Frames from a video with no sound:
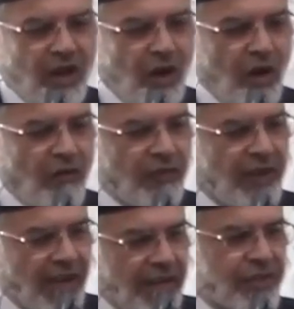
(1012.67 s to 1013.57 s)
of
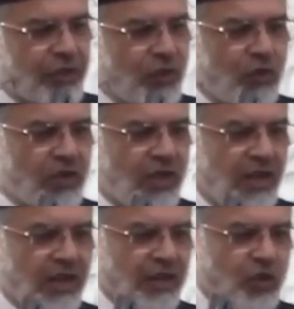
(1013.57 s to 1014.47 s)
gratitude
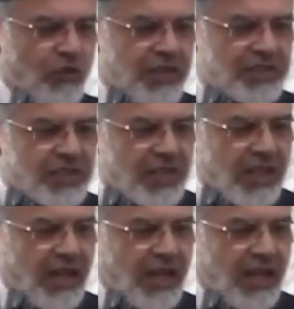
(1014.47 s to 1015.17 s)
towards